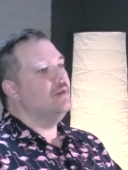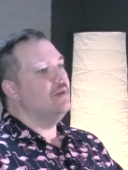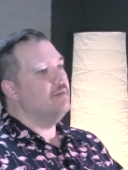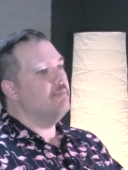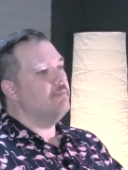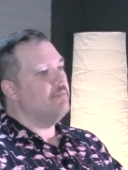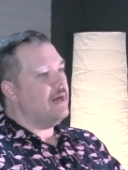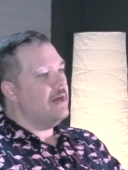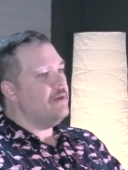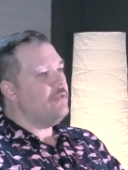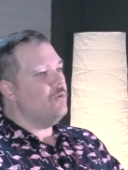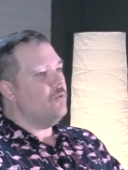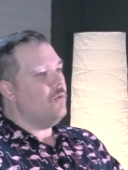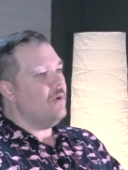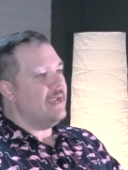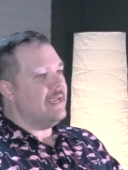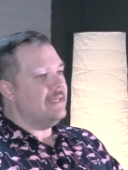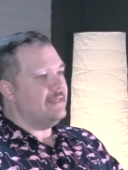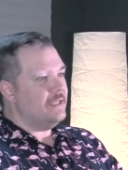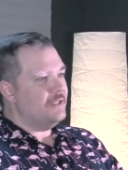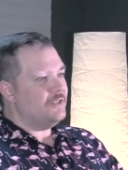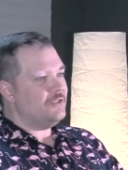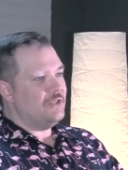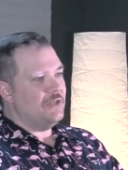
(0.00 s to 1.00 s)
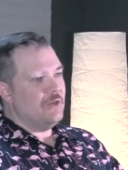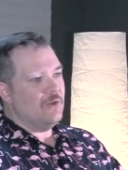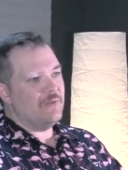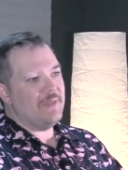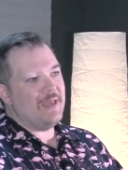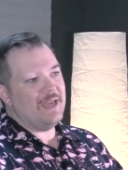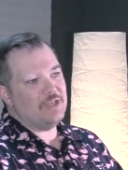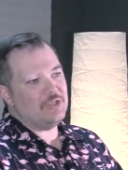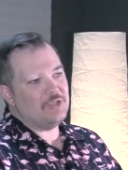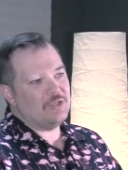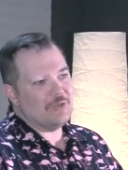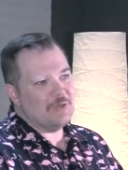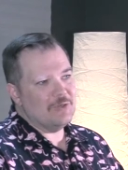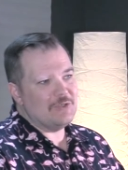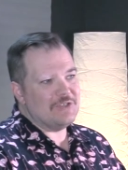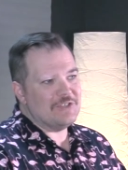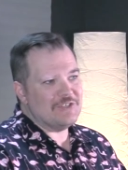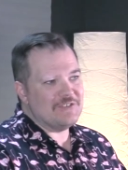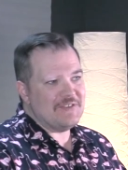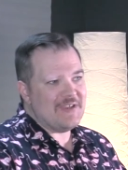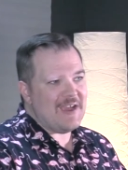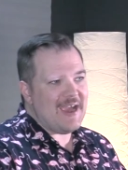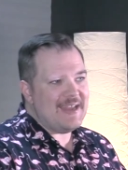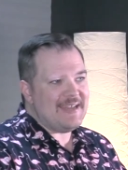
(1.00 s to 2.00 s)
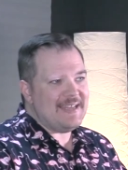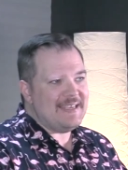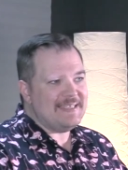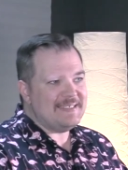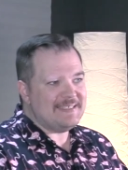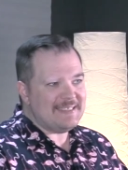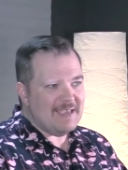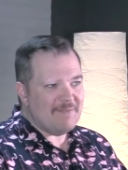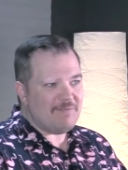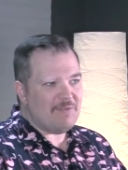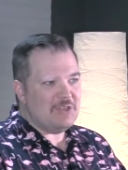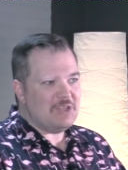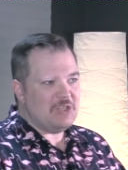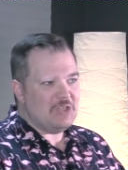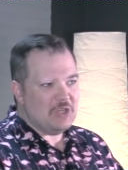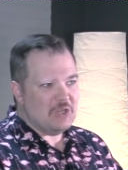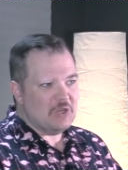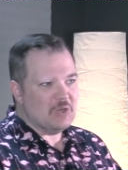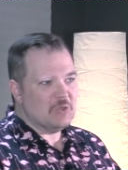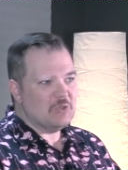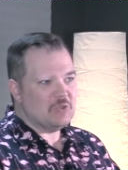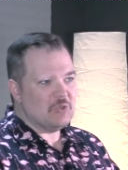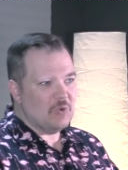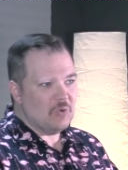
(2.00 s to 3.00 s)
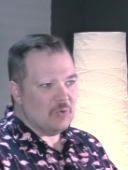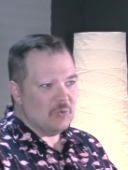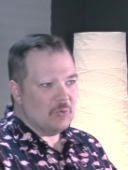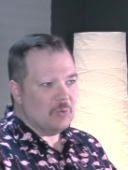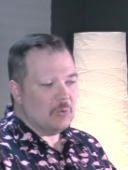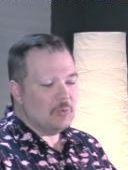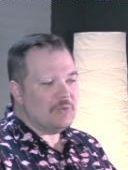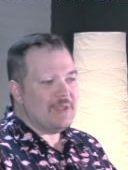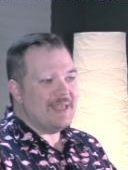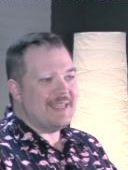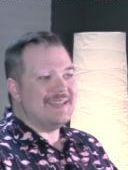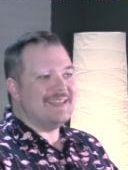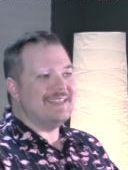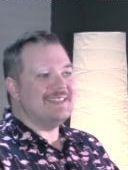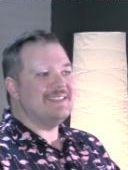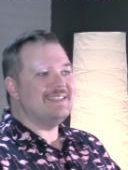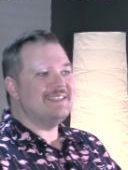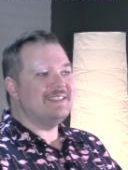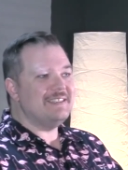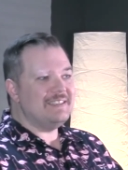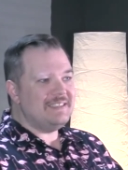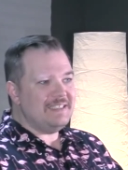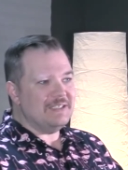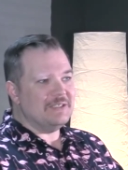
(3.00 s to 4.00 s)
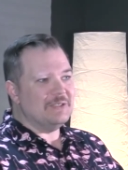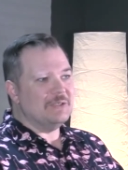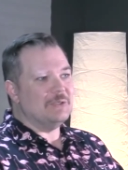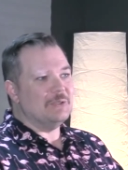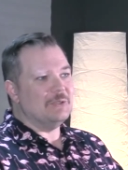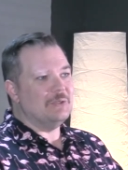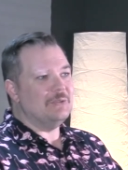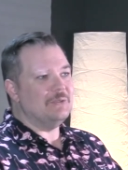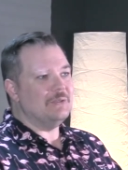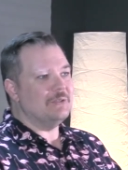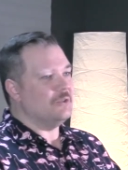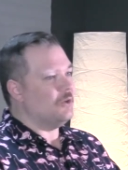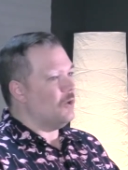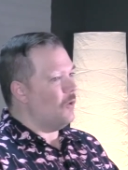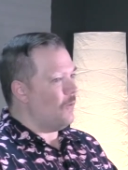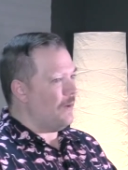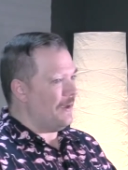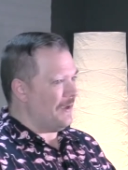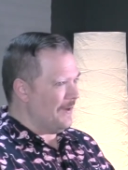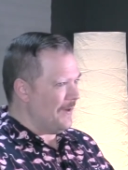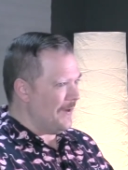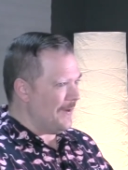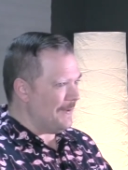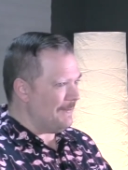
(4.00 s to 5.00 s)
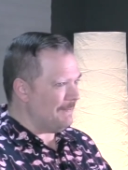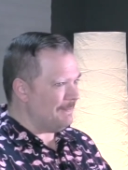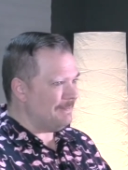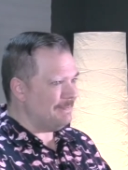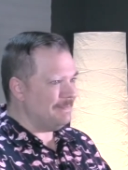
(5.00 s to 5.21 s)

By the way, this year that church is 97 years old and is still going on.